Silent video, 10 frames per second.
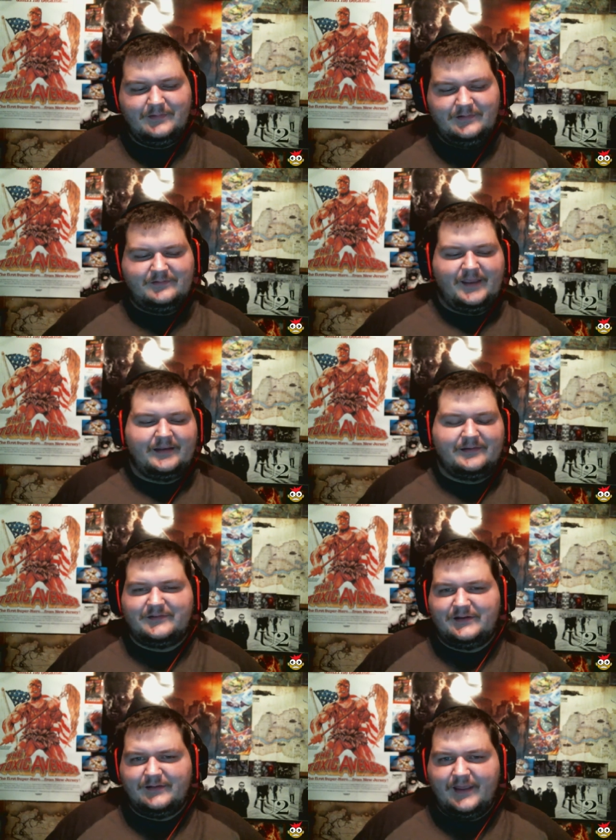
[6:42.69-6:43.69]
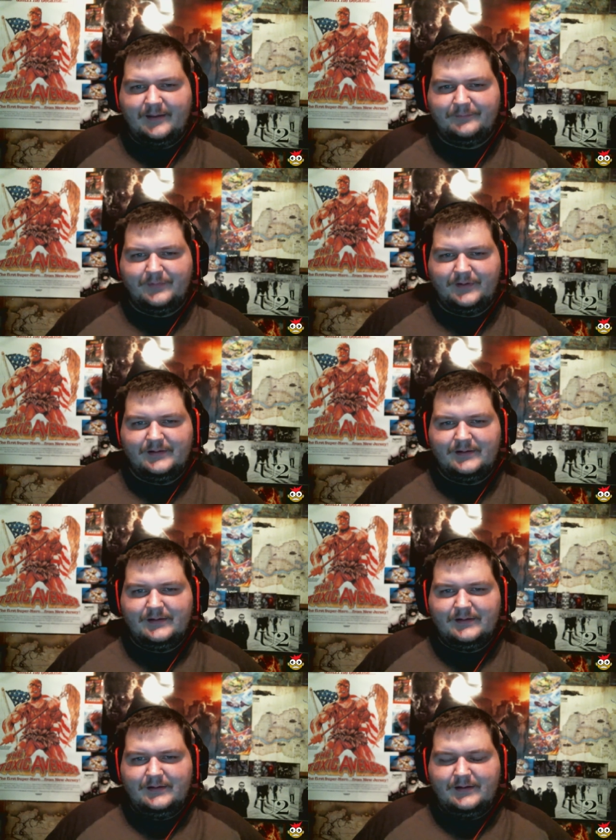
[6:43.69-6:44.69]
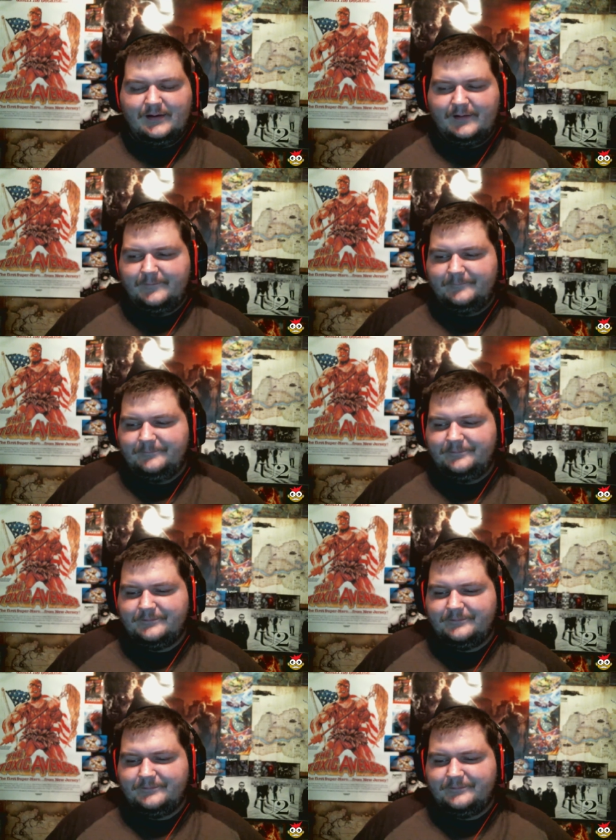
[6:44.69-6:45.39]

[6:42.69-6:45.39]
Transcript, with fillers: sad to see that, but um,